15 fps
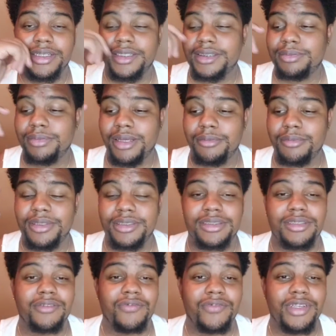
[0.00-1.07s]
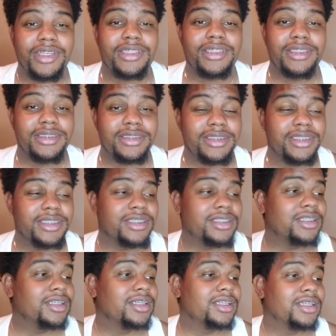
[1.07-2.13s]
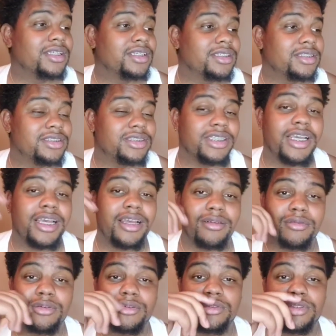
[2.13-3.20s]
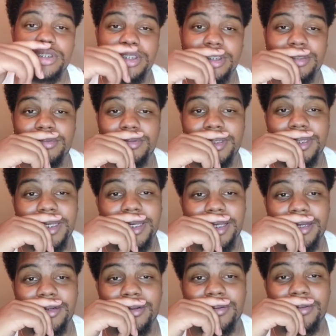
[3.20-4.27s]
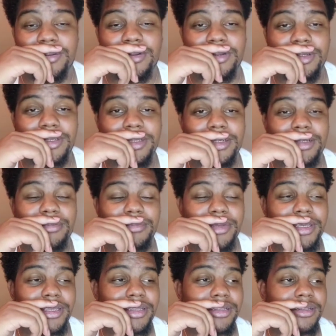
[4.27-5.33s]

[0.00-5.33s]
This might be some fifty cent Ja Rule shit we got going on here, man.